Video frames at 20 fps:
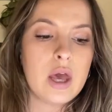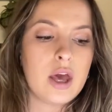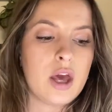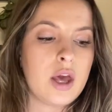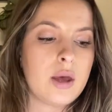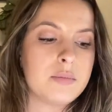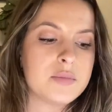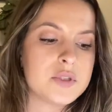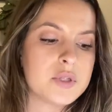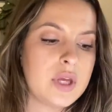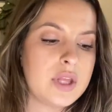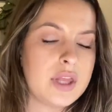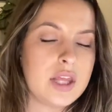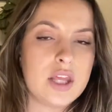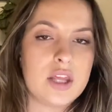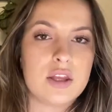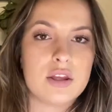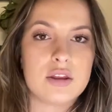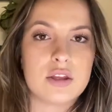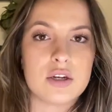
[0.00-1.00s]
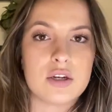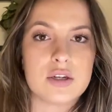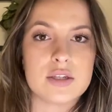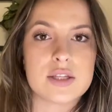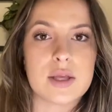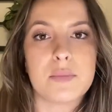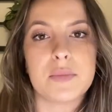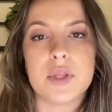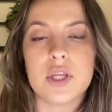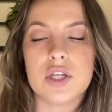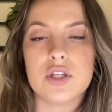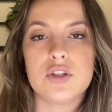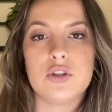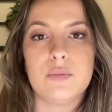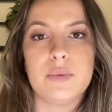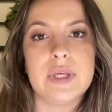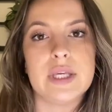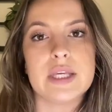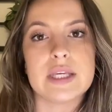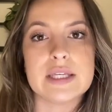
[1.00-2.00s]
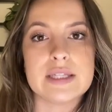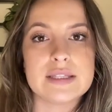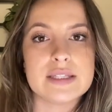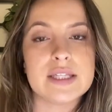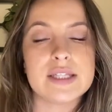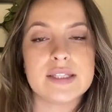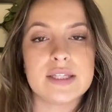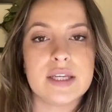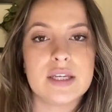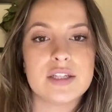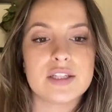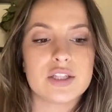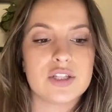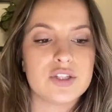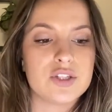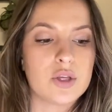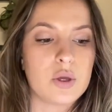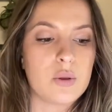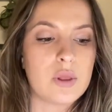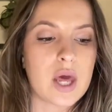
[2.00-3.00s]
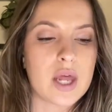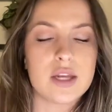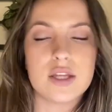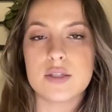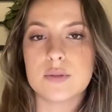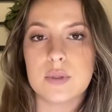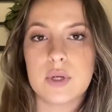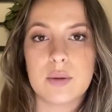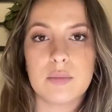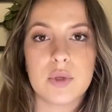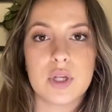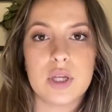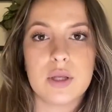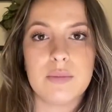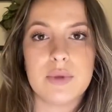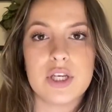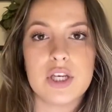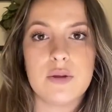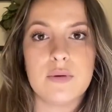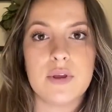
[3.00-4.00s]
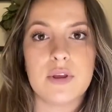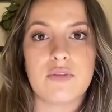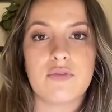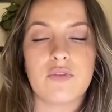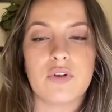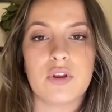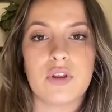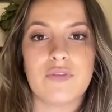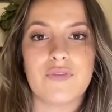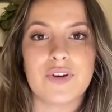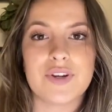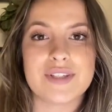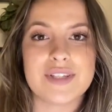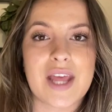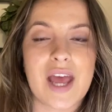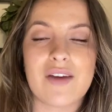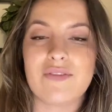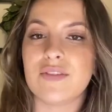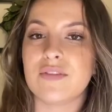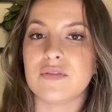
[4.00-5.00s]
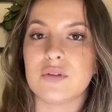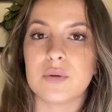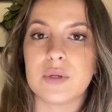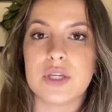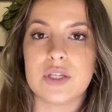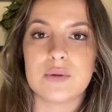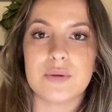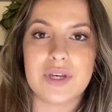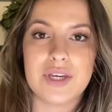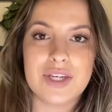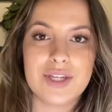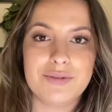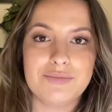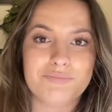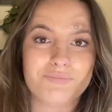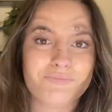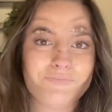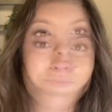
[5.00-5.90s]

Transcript: Um, so I think there's something to being consistent. So that is what I'm gonna be doing for the first half of twenty twenty-two.